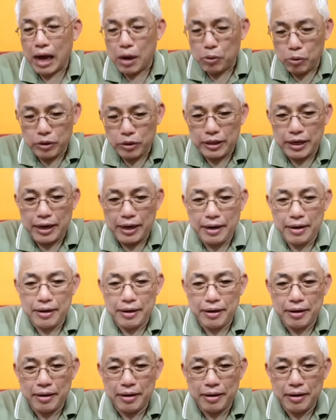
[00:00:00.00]
I would
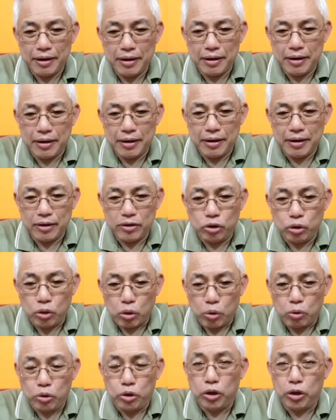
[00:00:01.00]
say
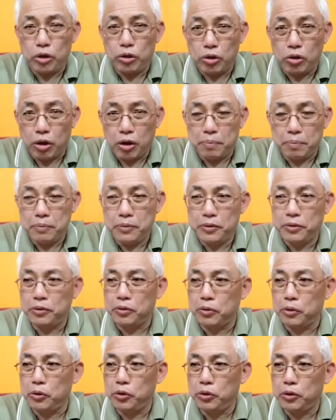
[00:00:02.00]
social norms,
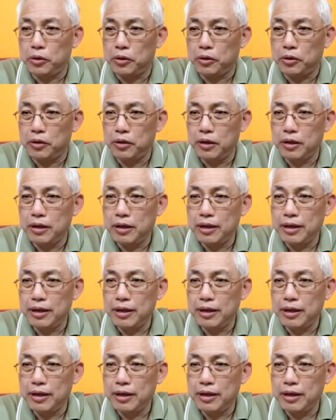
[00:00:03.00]
social